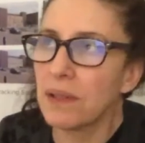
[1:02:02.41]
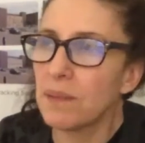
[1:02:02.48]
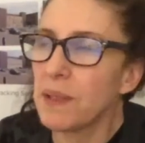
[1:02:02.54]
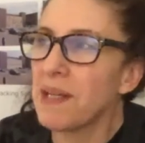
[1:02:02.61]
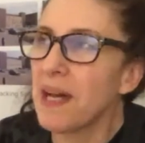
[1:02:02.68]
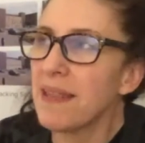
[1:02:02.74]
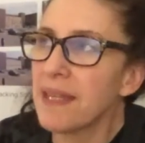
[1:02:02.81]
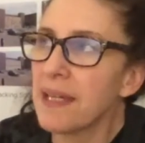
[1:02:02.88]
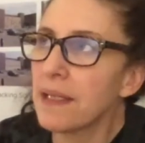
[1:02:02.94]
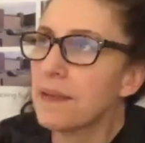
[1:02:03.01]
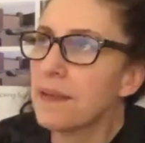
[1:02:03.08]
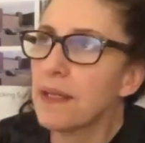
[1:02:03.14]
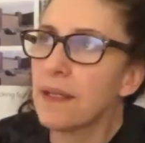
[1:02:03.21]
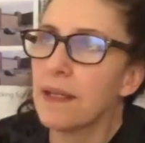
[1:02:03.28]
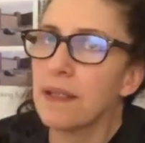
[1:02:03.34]
I mean, I think
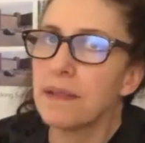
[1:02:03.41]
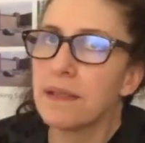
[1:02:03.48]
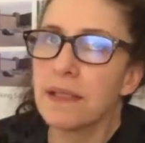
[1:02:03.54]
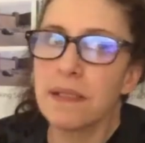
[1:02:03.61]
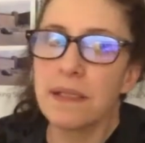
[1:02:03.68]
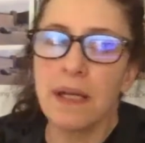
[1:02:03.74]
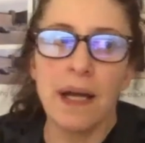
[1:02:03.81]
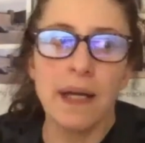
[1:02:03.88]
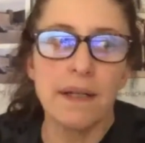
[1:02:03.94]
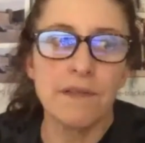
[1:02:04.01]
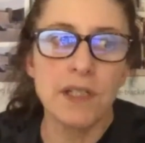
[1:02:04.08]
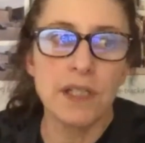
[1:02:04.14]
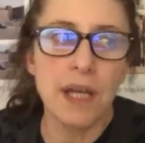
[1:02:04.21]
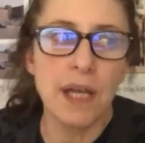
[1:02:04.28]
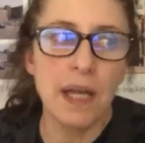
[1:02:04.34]
they, it just kind of
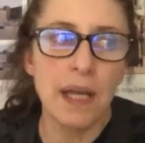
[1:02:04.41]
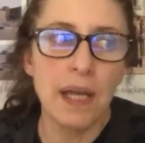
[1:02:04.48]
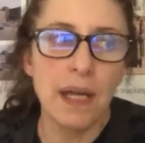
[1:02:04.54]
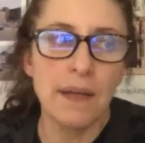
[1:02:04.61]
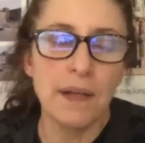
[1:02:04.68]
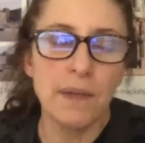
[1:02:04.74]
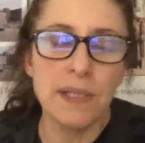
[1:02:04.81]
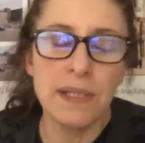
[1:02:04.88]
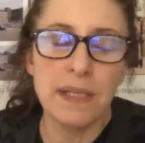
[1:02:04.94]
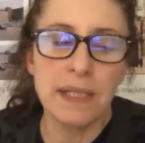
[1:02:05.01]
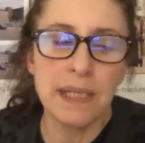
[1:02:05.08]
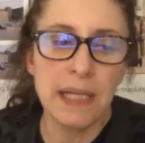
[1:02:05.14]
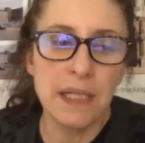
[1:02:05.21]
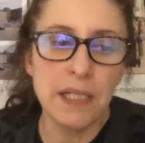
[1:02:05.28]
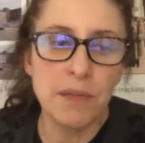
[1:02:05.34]
changed. There was a
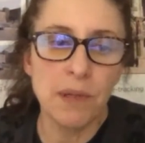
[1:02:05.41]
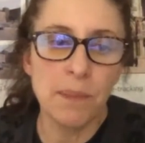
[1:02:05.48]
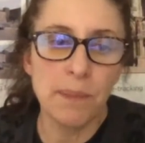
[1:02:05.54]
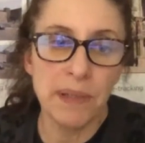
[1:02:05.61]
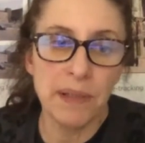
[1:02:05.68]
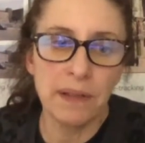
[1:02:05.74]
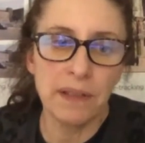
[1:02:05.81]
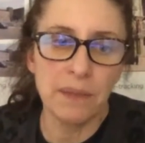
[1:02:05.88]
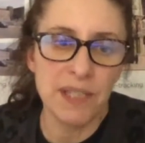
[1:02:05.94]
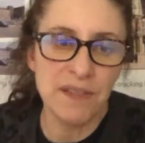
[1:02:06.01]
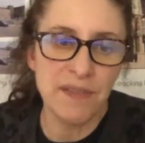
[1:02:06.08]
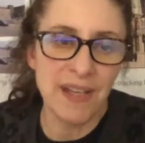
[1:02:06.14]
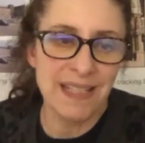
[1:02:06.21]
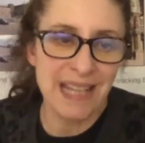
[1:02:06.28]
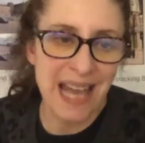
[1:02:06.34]
need to rebuild that was
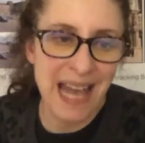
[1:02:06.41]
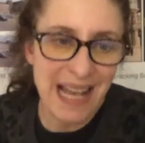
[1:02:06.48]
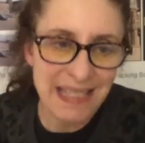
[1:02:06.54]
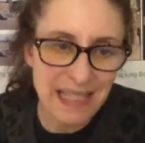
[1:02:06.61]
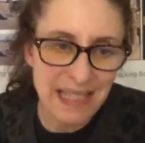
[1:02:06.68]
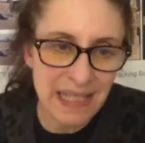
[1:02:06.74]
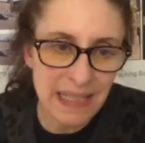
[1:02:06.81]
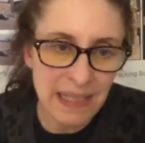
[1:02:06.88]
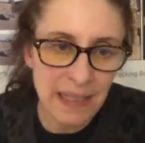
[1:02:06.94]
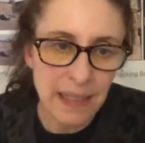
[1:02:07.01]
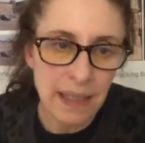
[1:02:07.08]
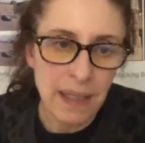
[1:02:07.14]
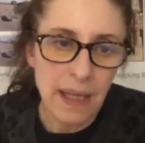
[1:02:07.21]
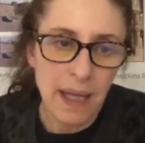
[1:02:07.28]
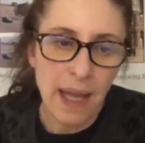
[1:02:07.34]
fantastic.
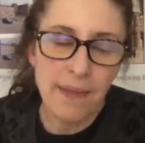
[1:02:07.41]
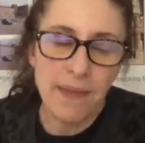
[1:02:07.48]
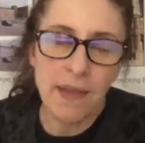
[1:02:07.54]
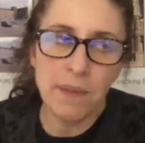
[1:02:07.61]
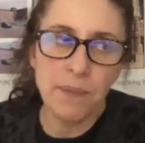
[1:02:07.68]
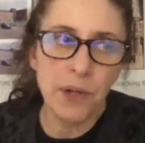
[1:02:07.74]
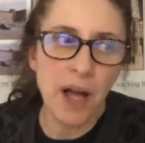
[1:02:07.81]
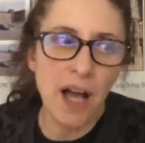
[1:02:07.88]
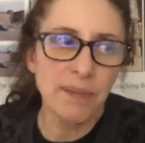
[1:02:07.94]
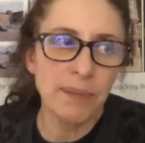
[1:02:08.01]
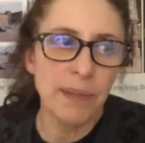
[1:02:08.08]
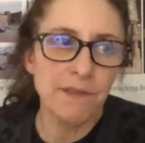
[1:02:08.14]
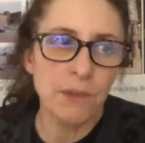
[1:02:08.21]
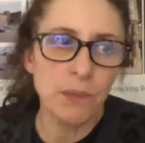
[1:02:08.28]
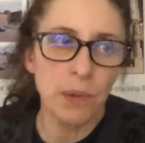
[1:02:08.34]
And then the problem
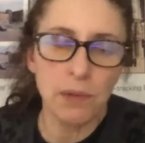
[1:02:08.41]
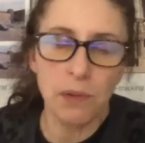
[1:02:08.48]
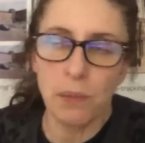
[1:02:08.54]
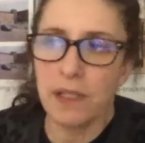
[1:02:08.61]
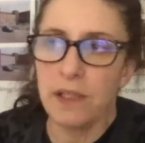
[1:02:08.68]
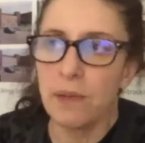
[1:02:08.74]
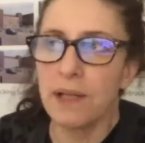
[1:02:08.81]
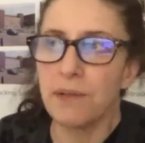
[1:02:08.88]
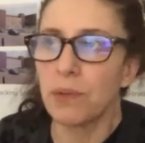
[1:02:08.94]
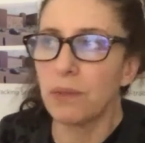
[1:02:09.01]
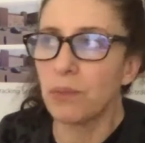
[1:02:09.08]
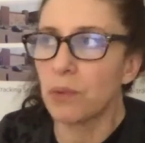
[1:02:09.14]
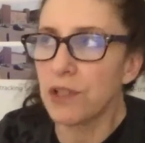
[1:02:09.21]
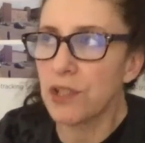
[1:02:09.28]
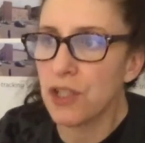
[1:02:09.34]
after World War One, you had
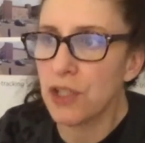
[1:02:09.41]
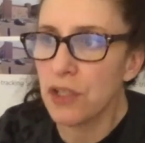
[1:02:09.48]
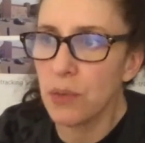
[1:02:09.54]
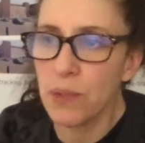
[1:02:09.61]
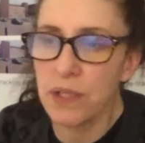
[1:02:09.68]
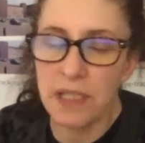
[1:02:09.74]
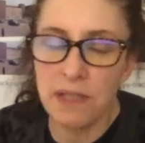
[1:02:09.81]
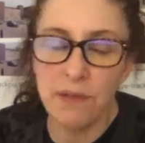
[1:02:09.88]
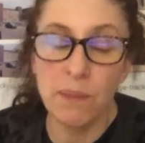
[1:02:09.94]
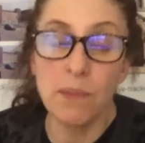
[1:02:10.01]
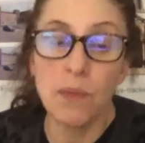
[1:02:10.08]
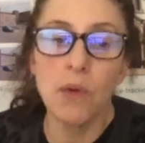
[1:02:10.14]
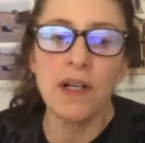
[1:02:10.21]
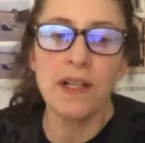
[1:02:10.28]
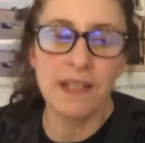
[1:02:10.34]
World War II, which even
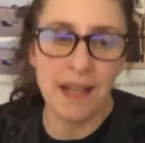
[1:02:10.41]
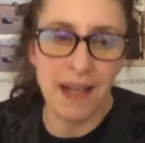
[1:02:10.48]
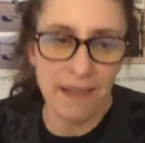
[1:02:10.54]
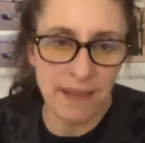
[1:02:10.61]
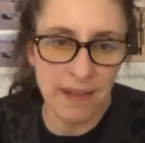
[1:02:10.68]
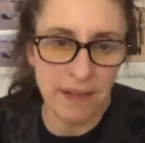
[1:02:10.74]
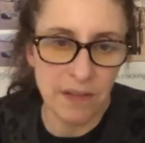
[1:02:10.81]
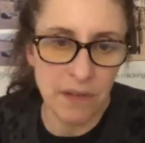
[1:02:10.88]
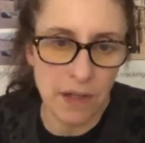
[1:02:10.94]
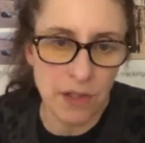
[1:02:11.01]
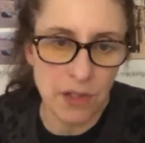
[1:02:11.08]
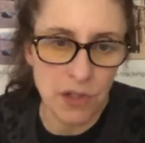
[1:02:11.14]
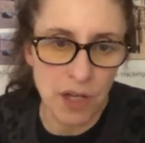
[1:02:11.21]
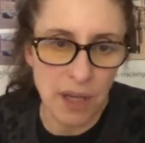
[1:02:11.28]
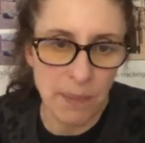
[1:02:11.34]
more death and, and
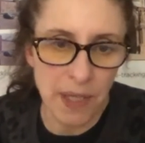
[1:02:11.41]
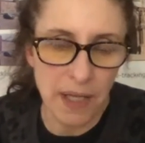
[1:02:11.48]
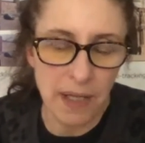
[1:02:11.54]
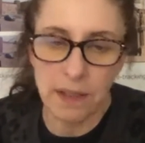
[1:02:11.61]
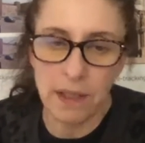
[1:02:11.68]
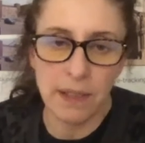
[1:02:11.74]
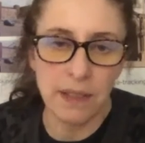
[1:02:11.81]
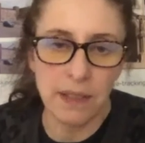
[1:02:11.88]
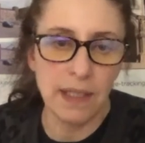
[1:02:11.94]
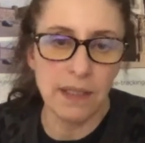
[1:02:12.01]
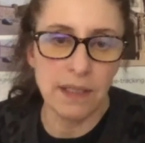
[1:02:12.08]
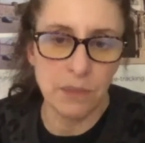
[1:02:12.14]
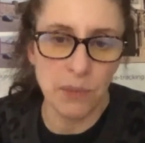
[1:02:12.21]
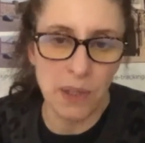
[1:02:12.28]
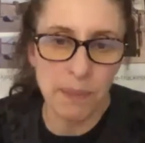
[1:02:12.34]
trauma and, and need
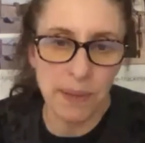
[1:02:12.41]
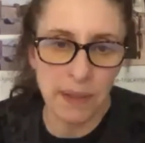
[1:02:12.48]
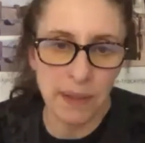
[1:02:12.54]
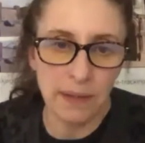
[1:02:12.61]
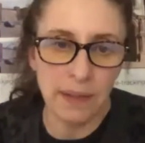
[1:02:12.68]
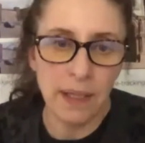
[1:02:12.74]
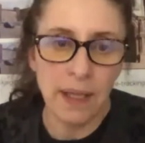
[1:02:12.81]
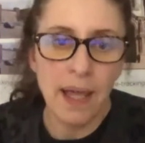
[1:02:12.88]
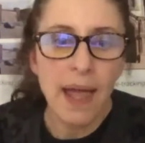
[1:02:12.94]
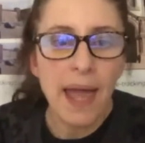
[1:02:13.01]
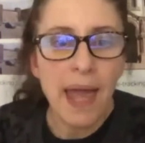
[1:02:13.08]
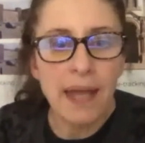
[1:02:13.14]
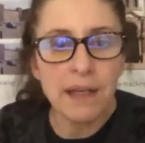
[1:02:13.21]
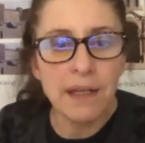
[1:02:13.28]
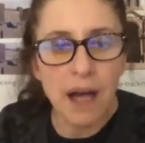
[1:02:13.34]
to rebuild,
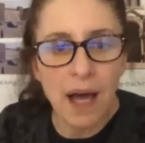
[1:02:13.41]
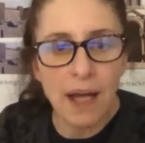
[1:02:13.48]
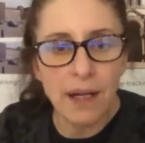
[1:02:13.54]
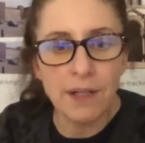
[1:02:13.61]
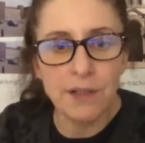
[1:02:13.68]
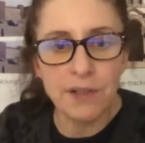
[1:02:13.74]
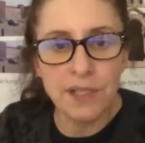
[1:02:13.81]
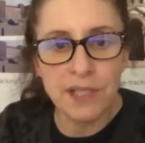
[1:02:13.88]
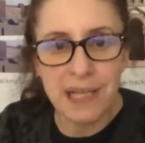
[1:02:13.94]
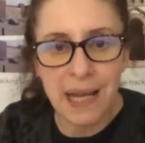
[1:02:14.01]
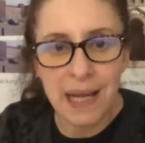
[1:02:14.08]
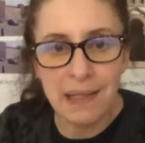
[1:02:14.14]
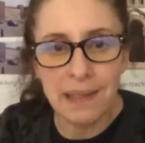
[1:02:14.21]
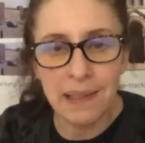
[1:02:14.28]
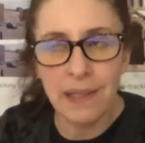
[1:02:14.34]
and not
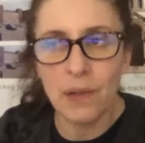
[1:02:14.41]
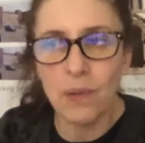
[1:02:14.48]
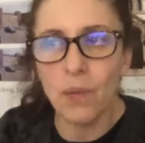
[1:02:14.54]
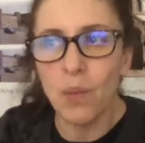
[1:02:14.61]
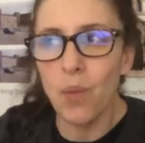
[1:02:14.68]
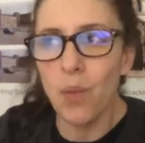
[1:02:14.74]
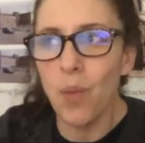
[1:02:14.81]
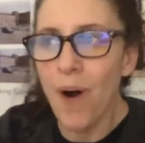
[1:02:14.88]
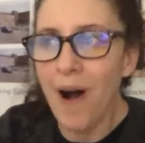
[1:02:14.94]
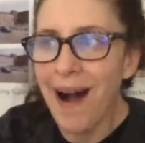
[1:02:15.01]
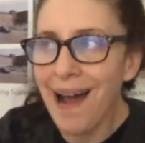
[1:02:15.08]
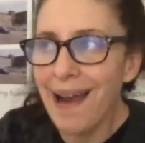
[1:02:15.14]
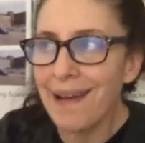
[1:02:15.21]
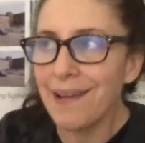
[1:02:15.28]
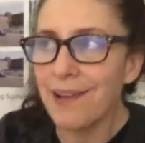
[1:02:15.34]
understanding
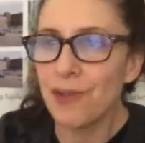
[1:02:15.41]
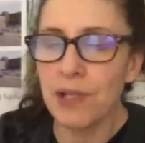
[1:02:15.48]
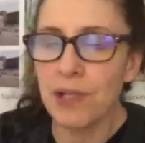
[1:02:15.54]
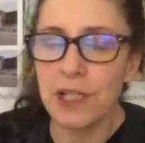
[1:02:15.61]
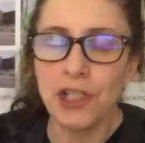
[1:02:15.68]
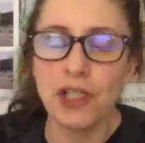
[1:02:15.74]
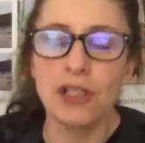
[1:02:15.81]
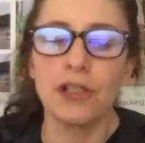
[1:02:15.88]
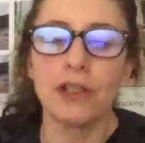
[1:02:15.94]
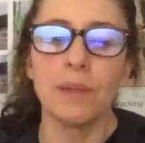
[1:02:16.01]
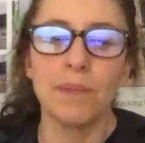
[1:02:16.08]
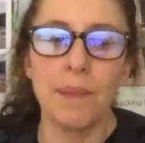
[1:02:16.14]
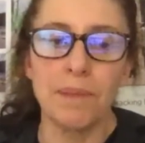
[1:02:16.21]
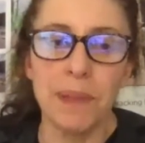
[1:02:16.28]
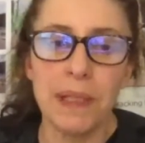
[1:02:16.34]
what
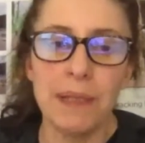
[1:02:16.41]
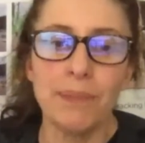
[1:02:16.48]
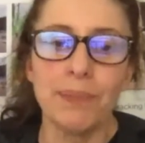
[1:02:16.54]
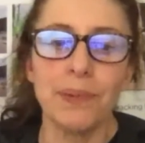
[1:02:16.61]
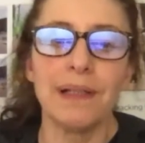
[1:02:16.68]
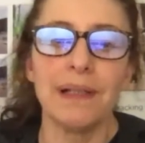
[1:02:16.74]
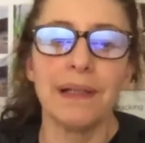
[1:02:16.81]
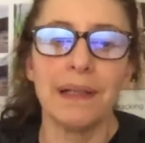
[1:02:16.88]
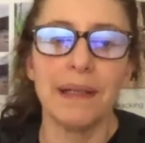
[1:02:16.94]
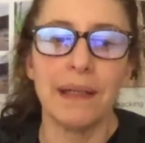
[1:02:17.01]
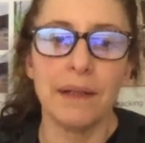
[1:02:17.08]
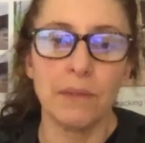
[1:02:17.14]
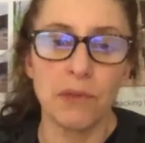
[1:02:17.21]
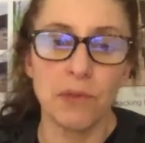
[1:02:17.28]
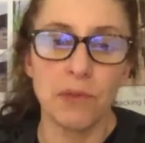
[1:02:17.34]
traditional people,
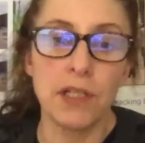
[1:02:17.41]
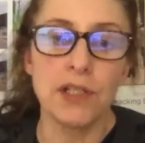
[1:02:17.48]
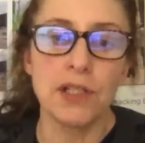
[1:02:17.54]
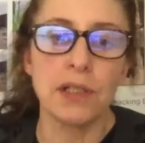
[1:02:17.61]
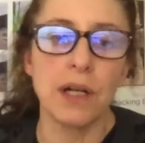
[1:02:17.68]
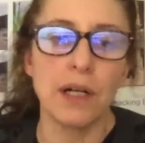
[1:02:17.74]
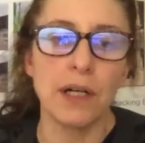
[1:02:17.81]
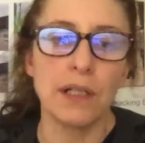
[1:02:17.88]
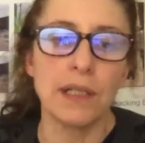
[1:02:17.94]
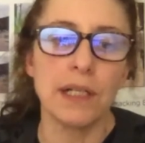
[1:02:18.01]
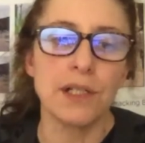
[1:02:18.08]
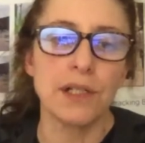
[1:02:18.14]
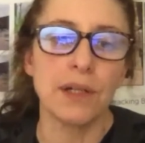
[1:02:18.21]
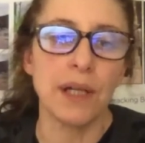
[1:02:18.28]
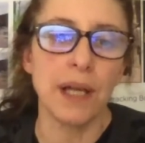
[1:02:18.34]
traditional
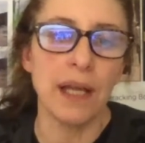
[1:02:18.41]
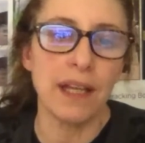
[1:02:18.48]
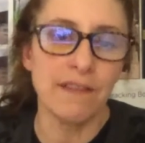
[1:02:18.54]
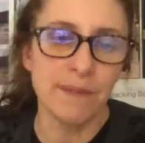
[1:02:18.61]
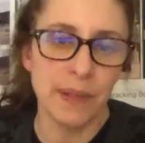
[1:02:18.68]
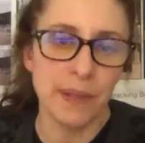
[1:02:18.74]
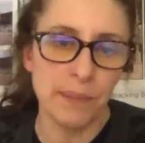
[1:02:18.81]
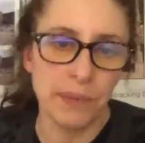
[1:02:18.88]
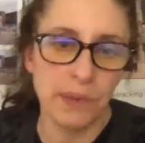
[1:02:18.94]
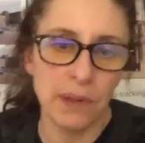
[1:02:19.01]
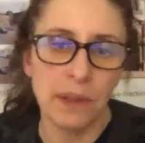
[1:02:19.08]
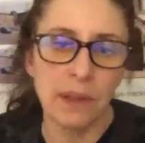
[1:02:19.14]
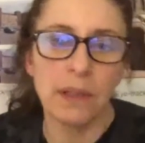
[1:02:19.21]
architecture gave people.